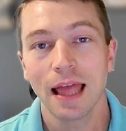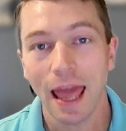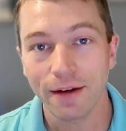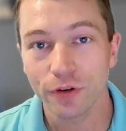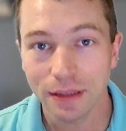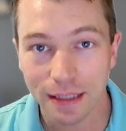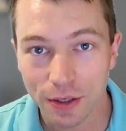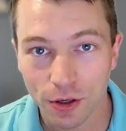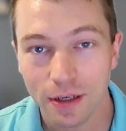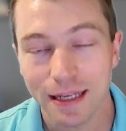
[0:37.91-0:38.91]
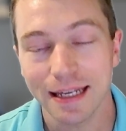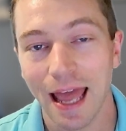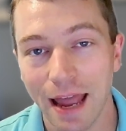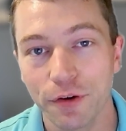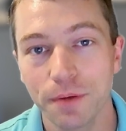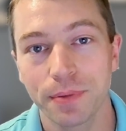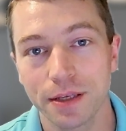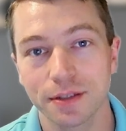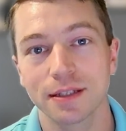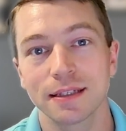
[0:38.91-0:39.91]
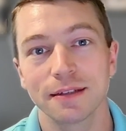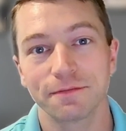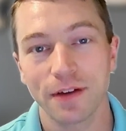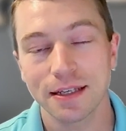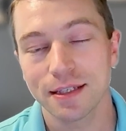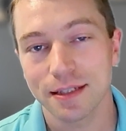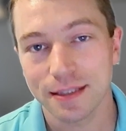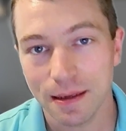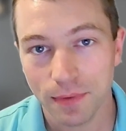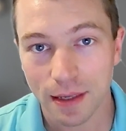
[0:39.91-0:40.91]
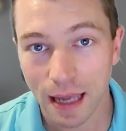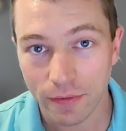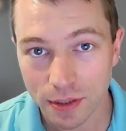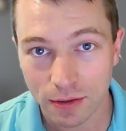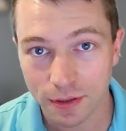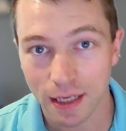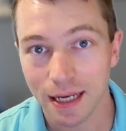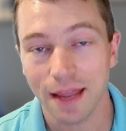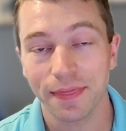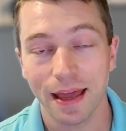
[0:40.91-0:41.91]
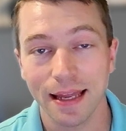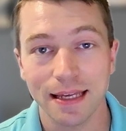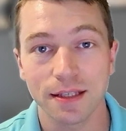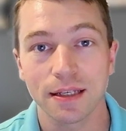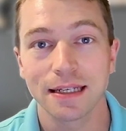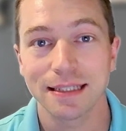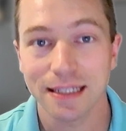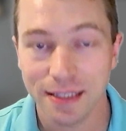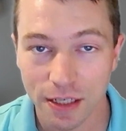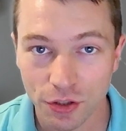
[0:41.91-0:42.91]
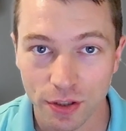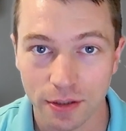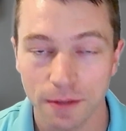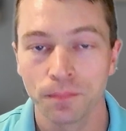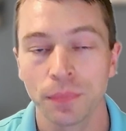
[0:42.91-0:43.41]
Every leader in every business faces the same thing every single day, and that is decisions.